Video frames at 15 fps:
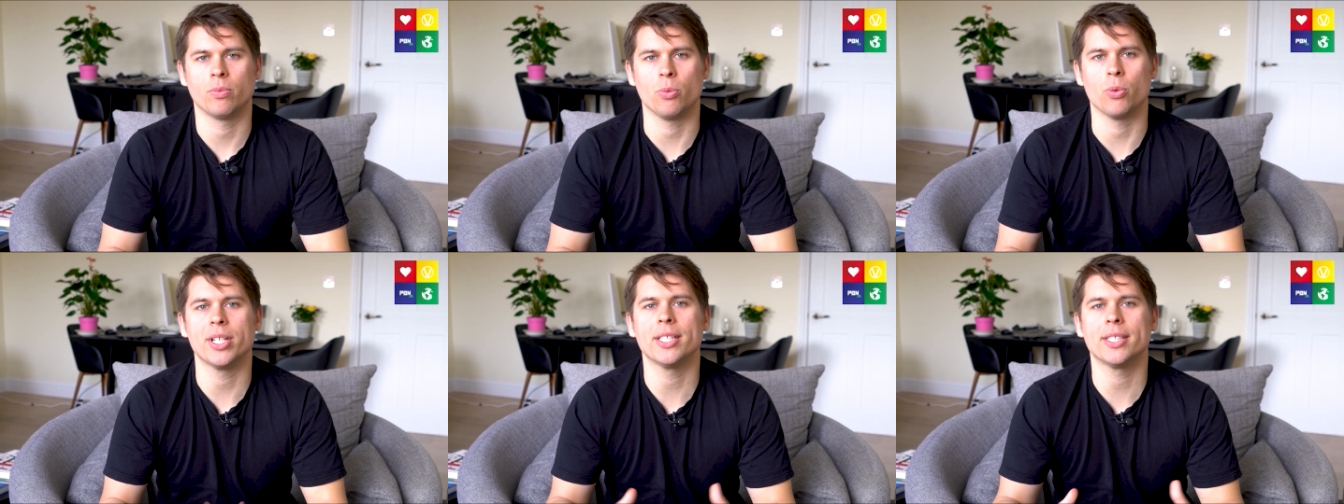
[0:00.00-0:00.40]

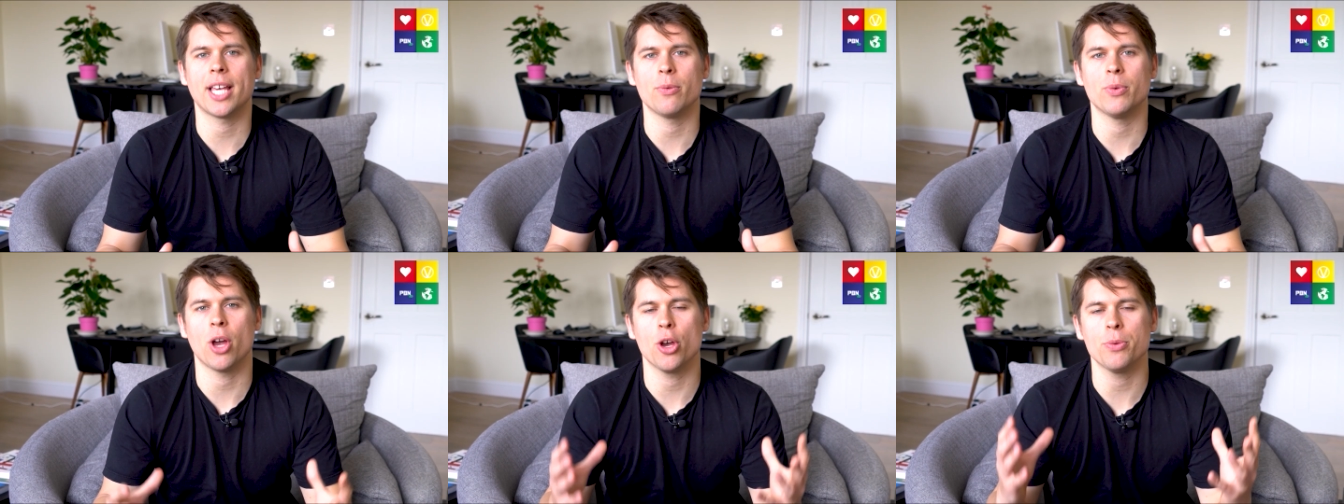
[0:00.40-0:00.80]
We wanted to
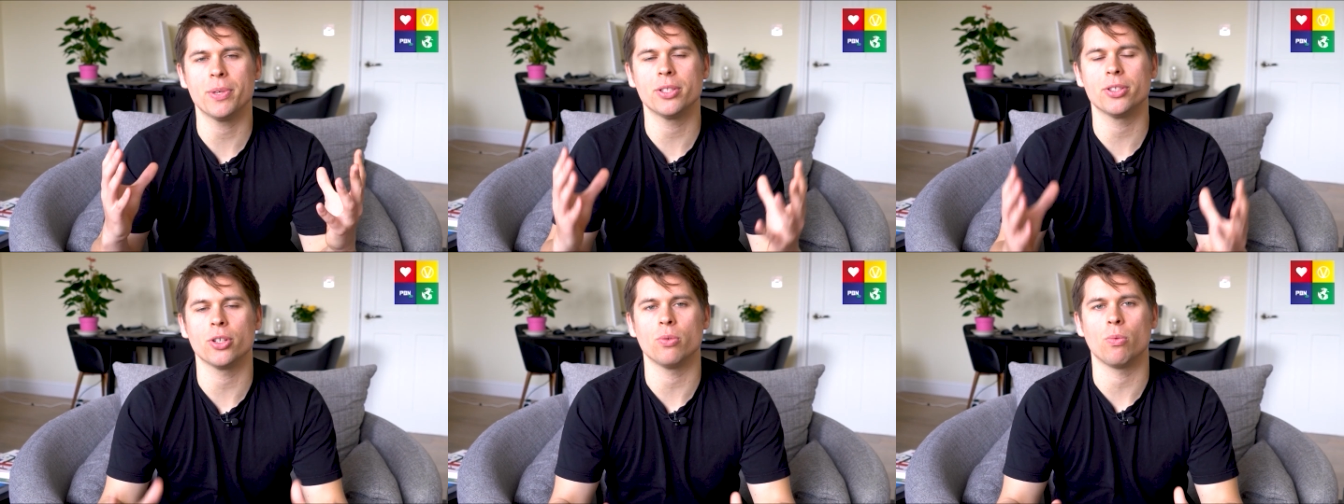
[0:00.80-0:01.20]
say we hope
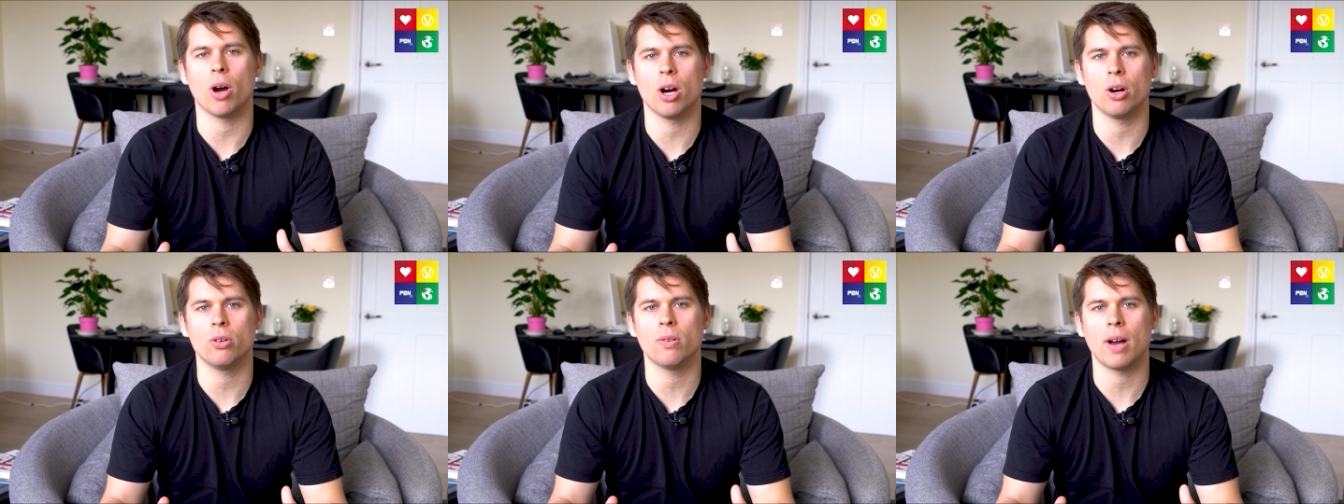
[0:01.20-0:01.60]
you're doing
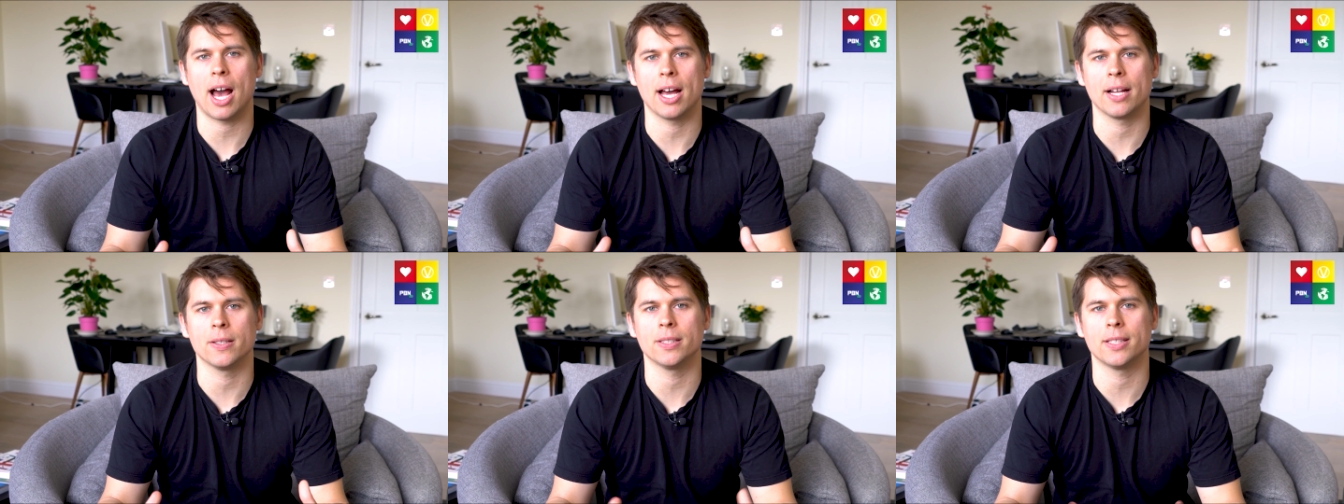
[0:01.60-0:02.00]
well
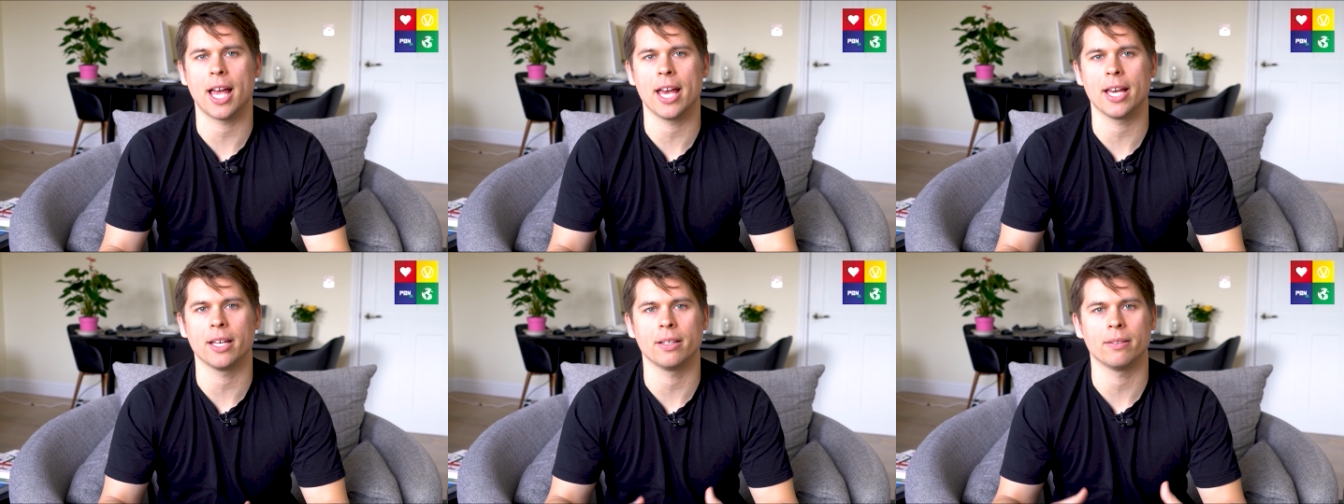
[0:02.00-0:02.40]
and
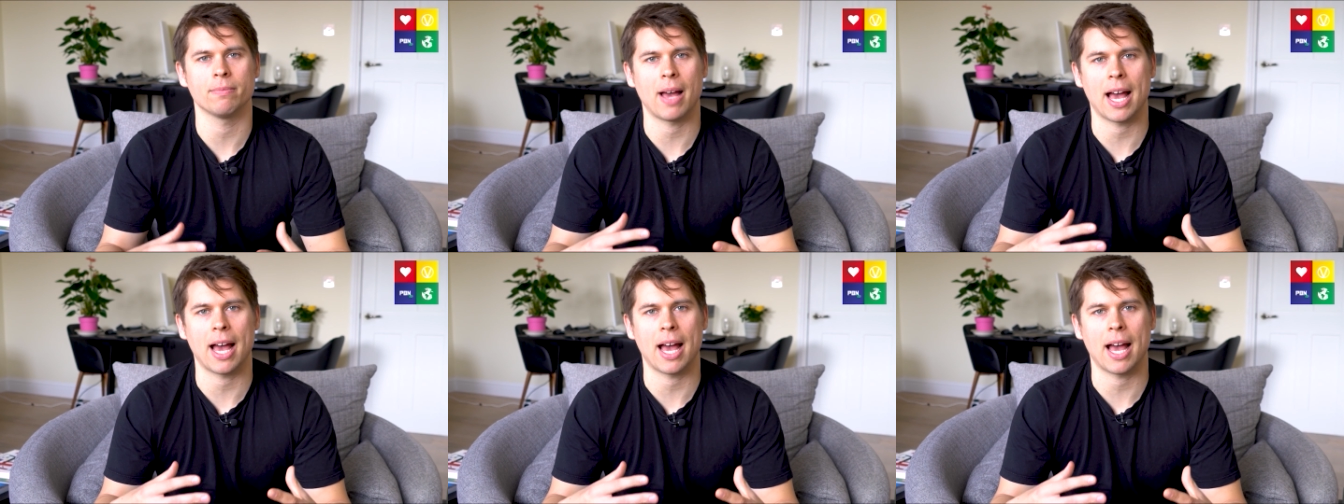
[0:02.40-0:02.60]
staying